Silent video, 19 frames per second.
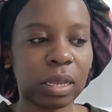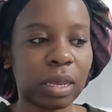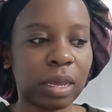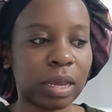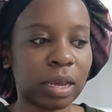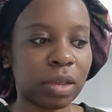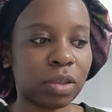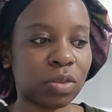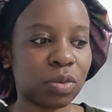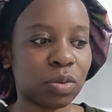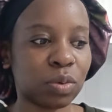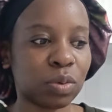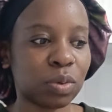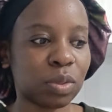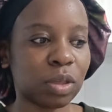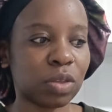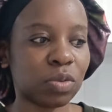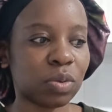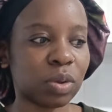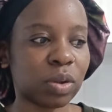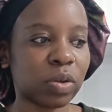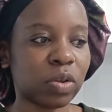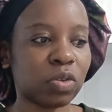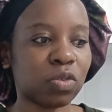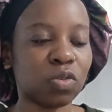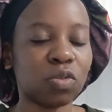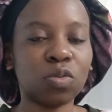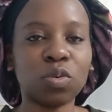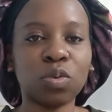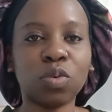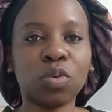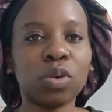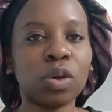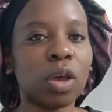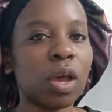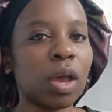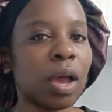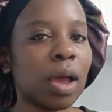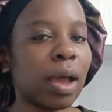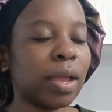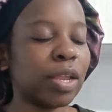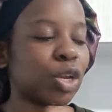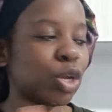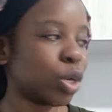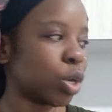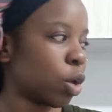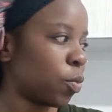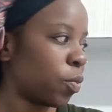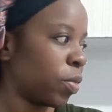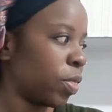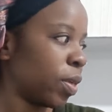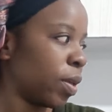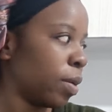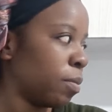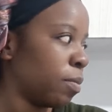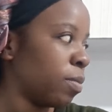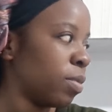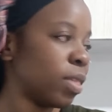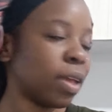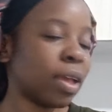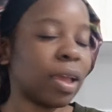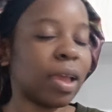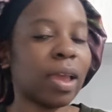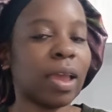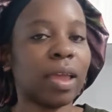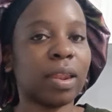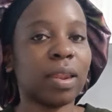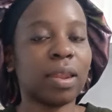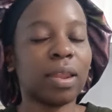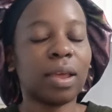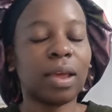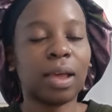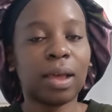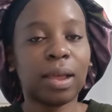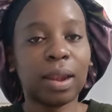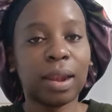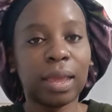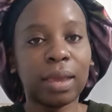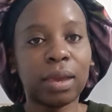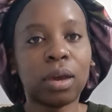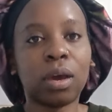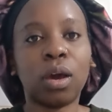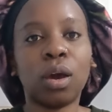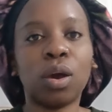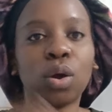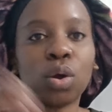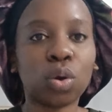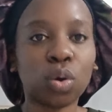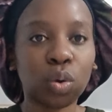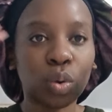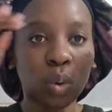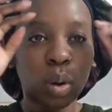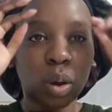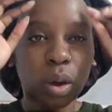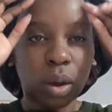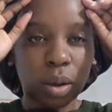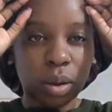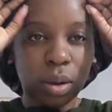Yeah, so that's what I want to do, chop them, then like cook.